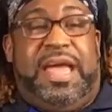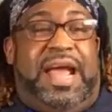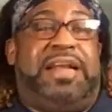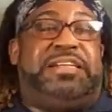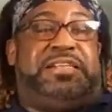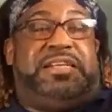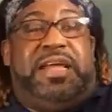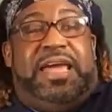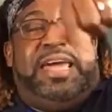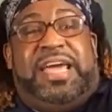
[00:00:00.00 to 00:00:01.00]
and
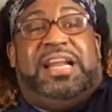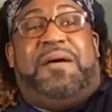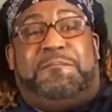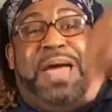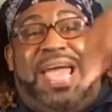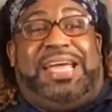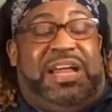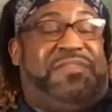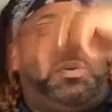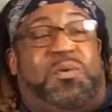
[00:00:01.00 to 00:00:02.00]
hit up Megan
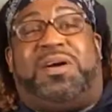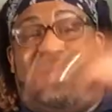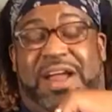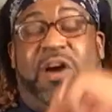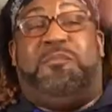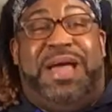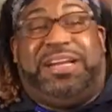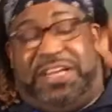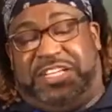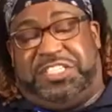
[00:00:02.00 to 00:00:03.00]
if you want to know.
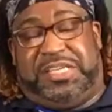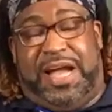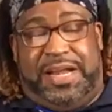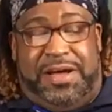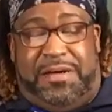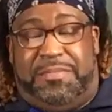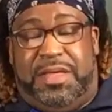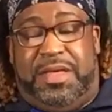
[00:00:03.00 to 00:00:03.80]
Megan will get you signed up.